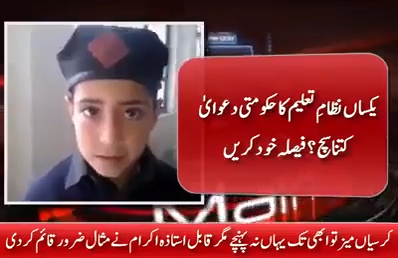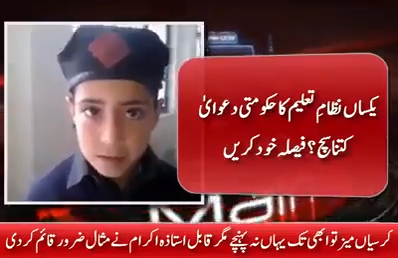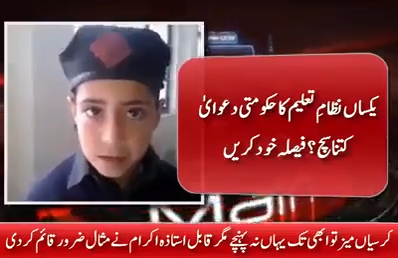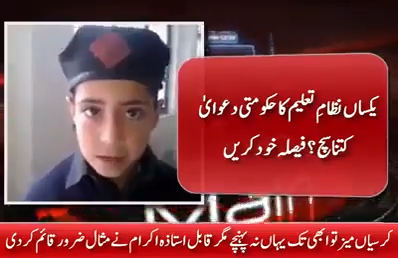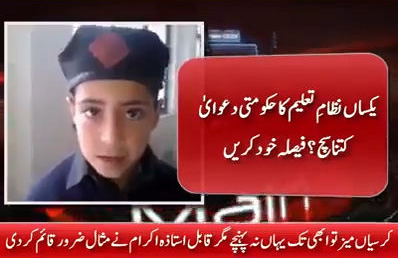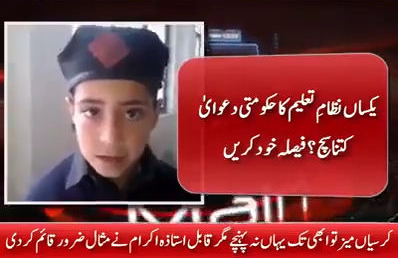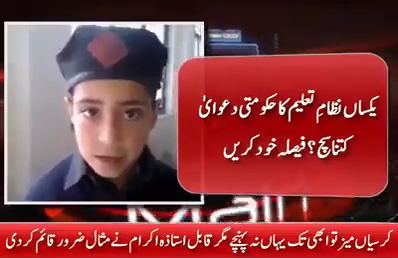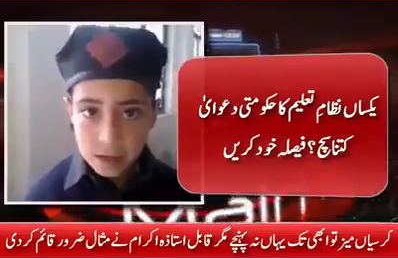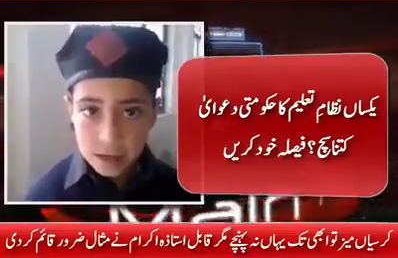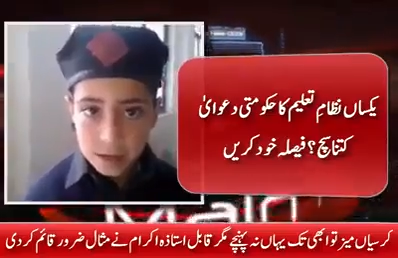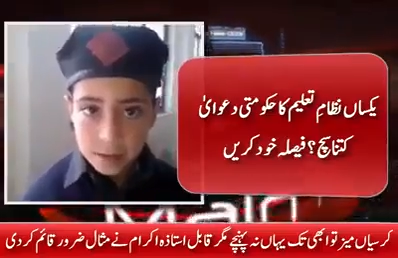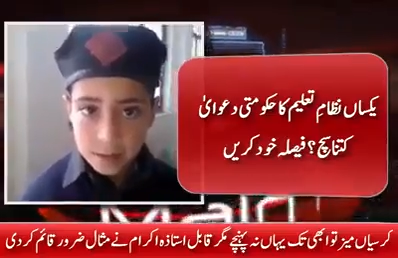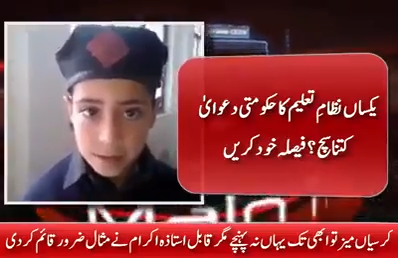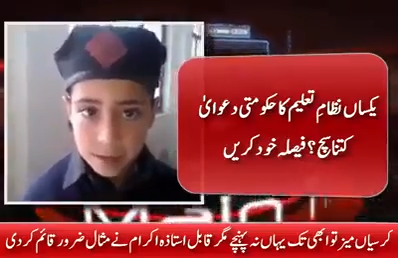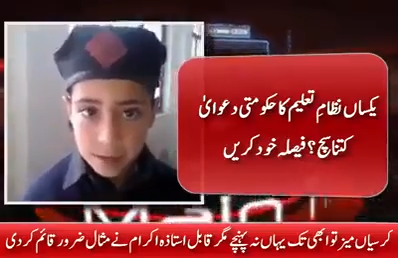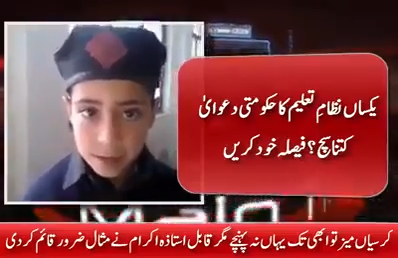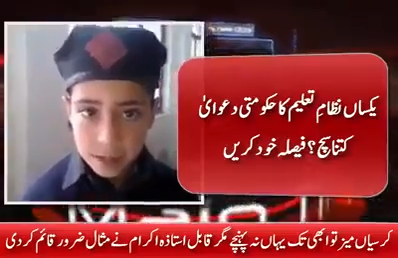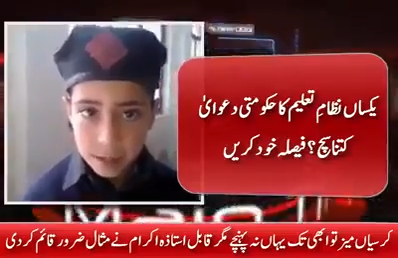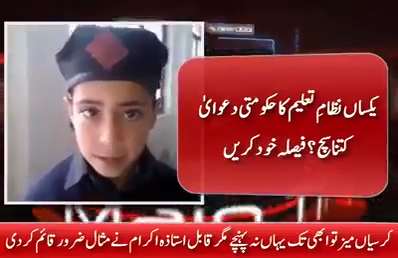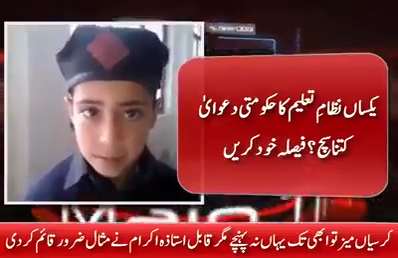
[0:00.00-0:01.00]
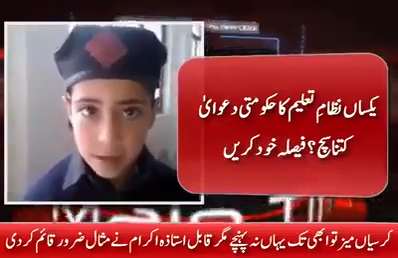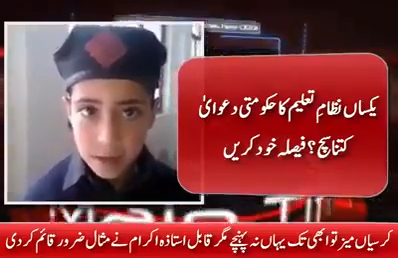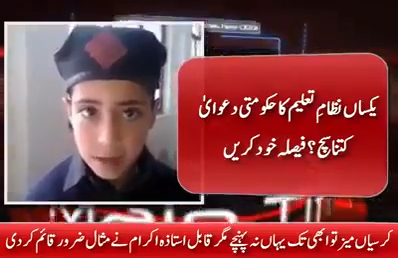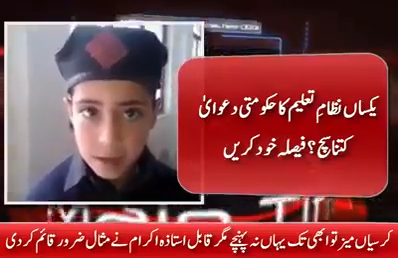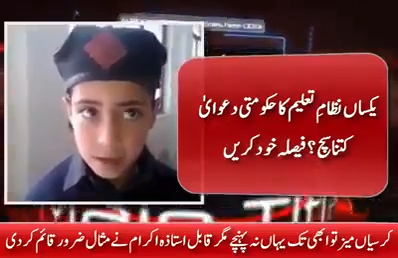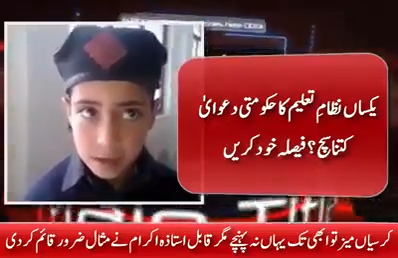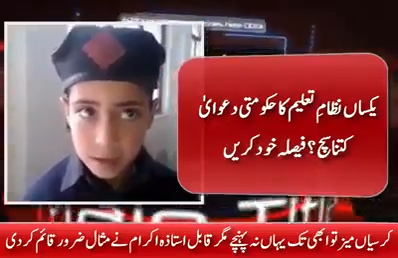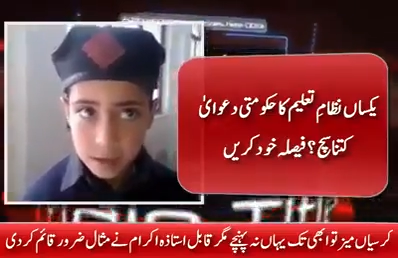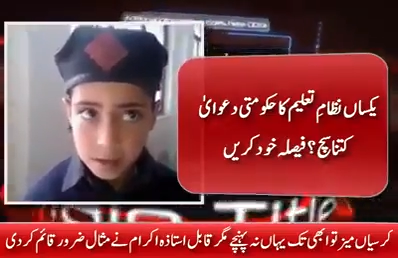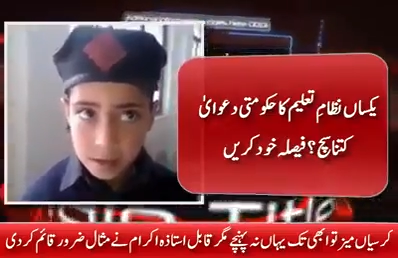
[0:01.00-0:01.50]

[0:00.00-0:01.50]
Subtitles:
Allama Iqbal